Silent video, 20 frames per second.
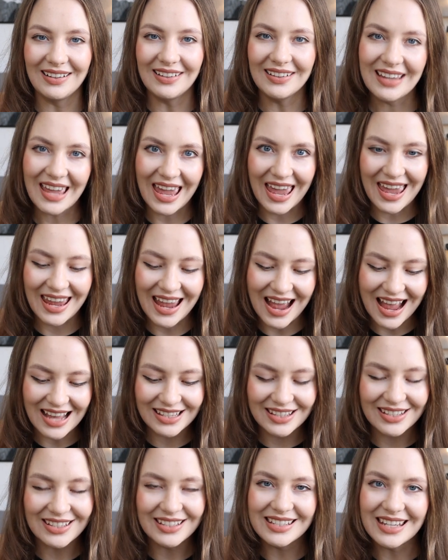Okay
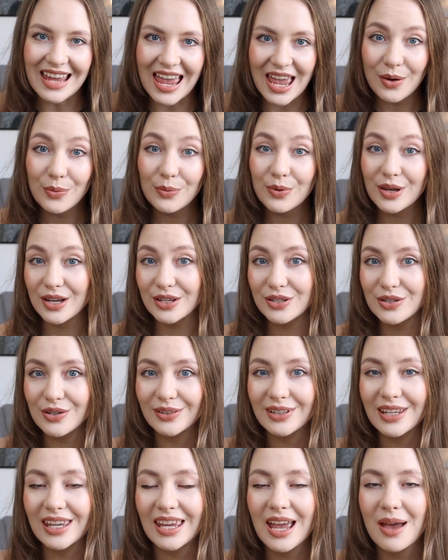guys, today we are
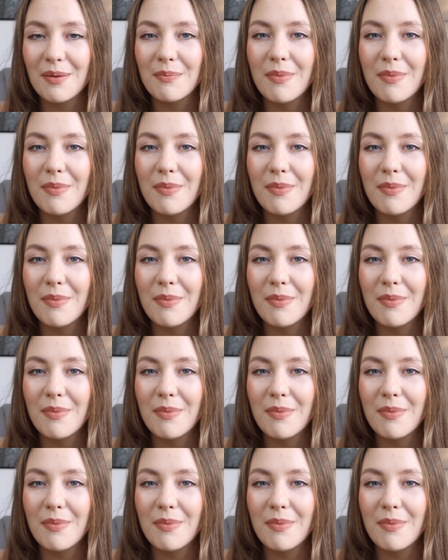talking